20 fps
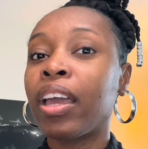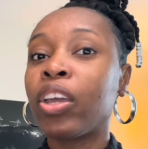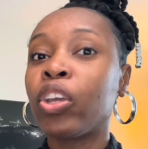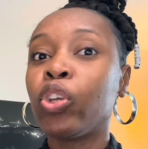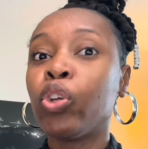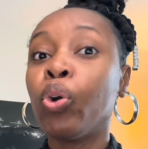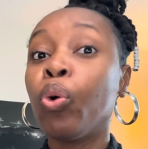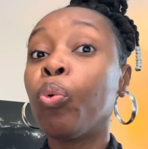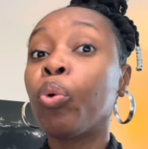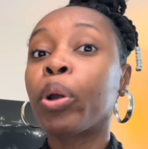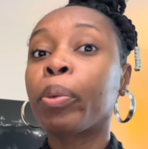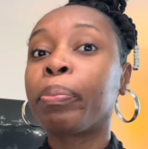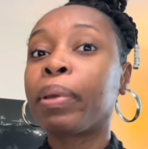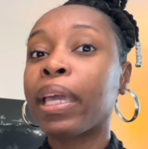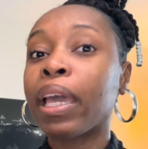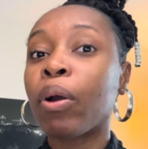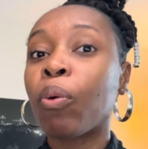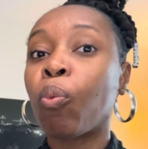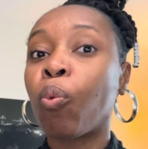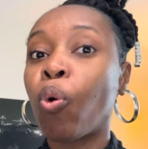you were
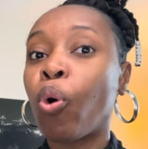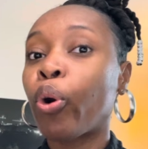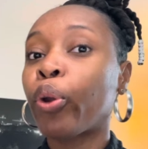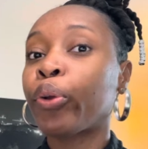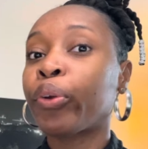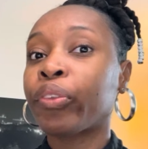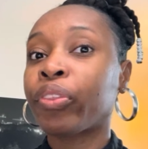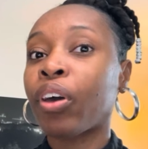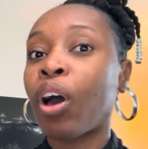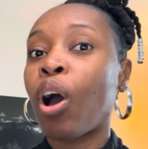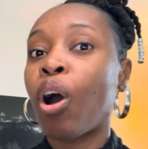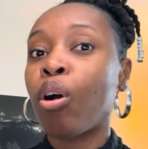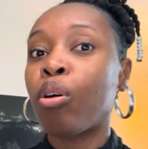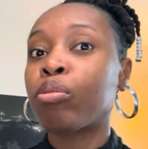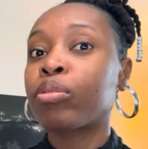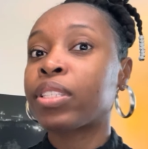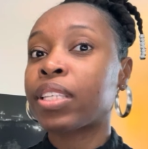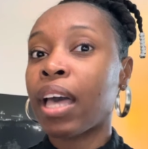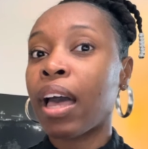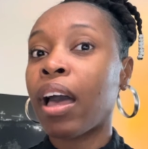being watered the
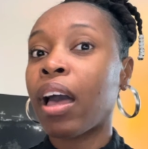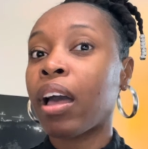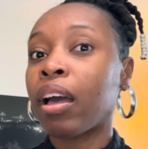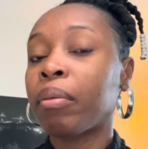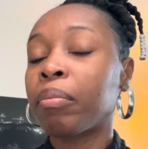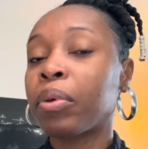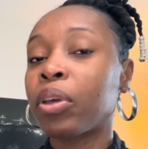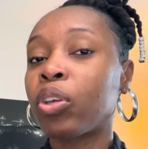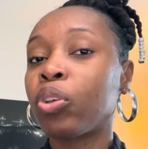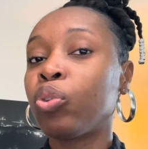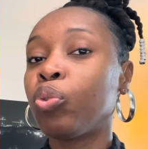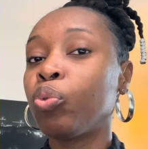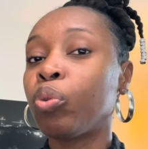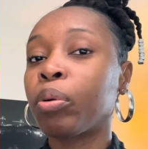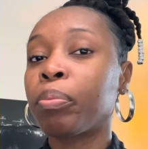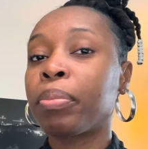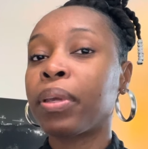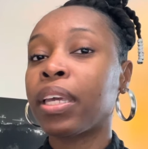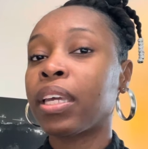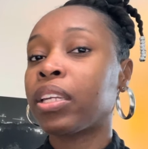whole time. You were
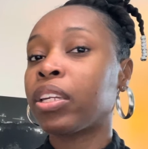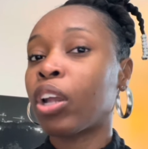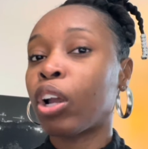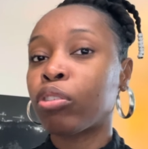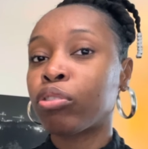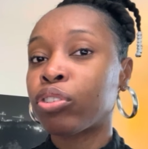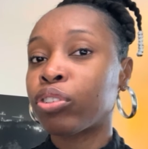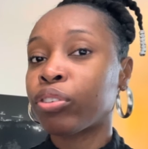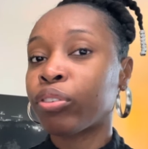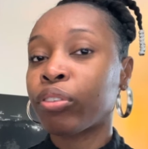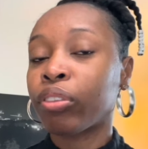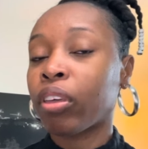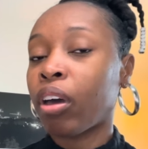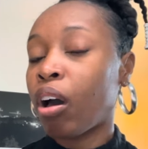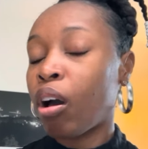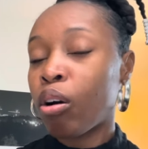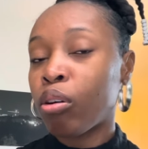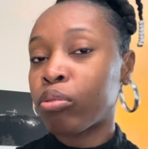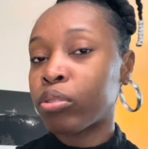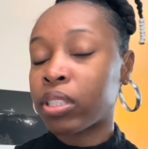being nurtured the
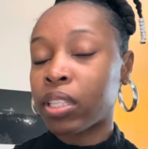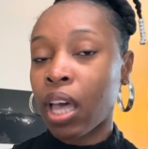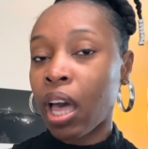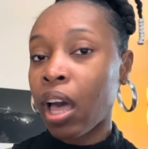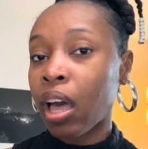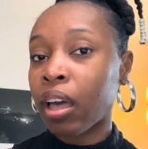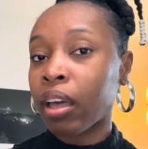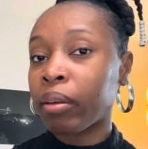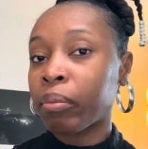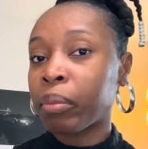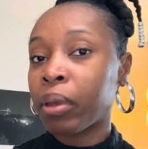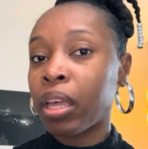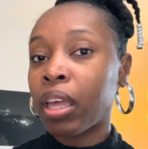whole time.